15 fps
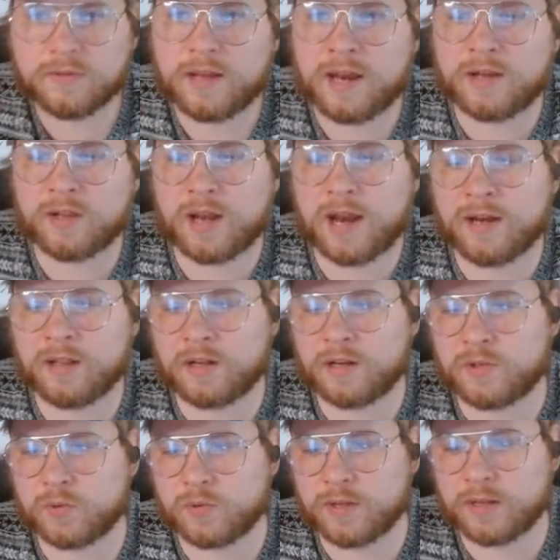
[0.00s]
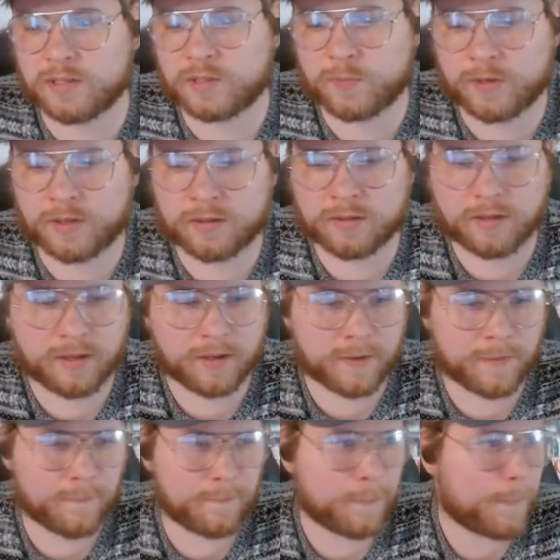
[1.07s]
I had a, I had a lot of dual lands, but
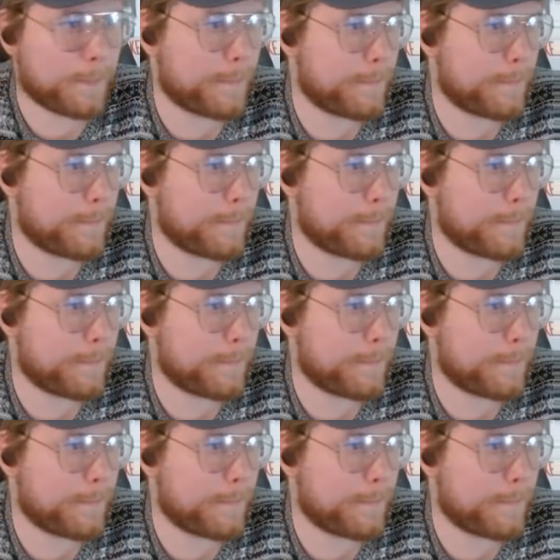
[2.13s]
um,